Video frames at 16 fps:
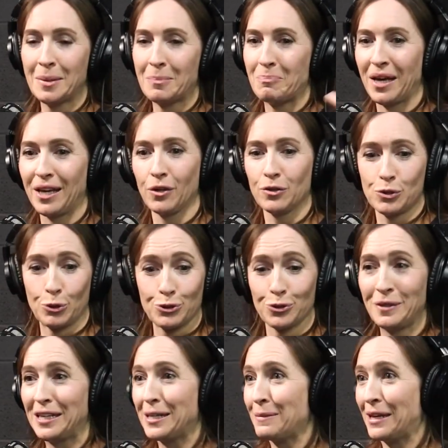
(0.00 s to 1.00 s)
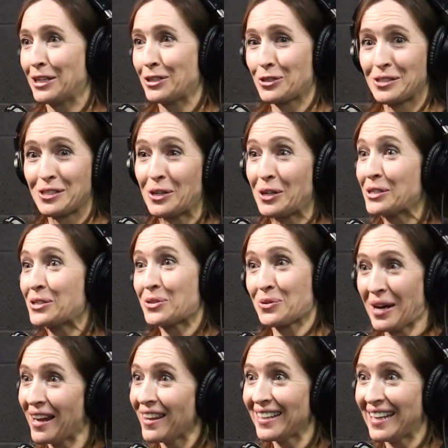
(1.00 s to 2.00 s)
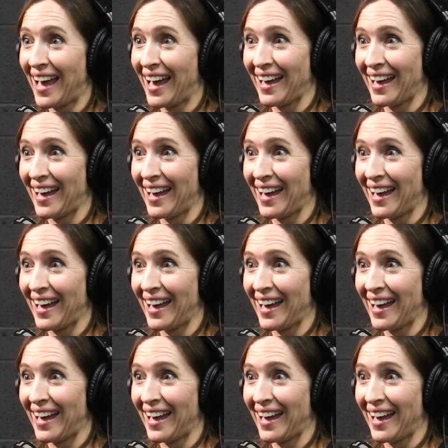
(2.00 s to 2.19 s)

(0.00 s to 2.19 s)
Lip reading: my social media manager's in Australia.